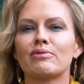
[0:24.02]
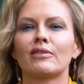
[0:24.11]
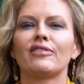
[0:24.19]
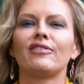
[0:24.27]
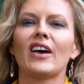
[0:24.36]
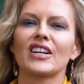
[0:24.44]

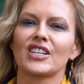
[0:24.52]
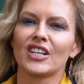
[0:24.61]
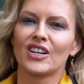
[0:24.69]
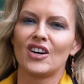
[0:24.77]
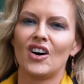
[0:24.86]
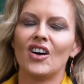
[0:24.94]

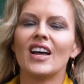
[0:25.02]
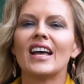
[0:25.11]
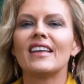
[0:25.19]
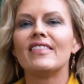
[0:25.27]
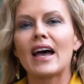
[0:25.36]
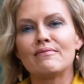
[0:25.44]
professional
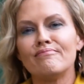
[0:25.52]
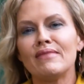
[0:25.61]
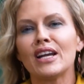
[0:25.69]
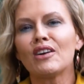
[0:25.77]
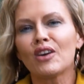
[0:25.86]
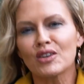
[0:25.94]
that
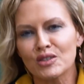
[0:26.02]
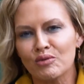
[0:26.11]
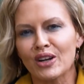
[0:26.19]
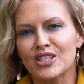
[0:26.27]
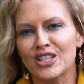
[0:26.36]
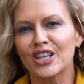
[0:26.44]
mirrors
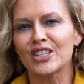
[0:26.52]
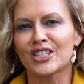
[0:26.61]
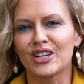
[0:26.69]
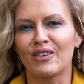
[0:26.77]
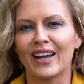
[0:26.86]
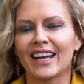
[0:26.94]
what you're
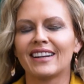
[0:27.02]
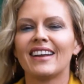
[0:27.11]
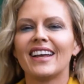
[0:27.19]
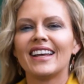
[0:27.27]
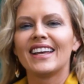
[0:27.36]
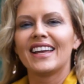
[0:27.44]
doing
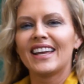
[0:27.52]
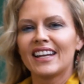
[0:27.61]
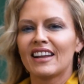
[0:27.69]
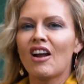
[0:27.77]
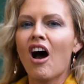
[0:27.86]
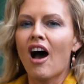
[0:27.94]
in
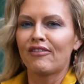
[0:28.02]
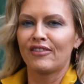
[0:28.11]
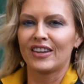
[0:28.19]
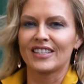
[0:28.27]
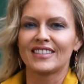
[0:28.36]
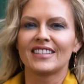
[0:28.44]
an
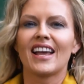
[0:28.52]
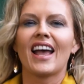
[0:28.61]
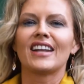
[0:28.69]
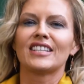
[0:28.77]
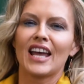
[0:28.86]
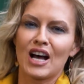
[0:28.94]
office
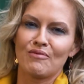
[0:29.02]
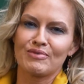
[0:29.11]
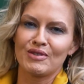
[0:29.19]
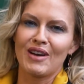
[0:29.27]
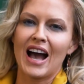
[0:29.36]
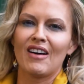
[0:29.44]
to help
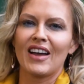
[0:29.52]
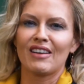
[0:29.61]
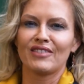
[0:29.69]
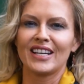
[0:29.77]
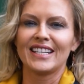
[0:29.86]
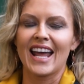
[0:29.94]
you out
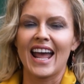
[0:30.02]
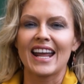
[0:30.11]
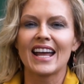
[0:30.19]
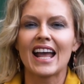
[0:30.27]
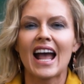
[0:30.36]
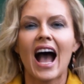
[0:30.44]
every day.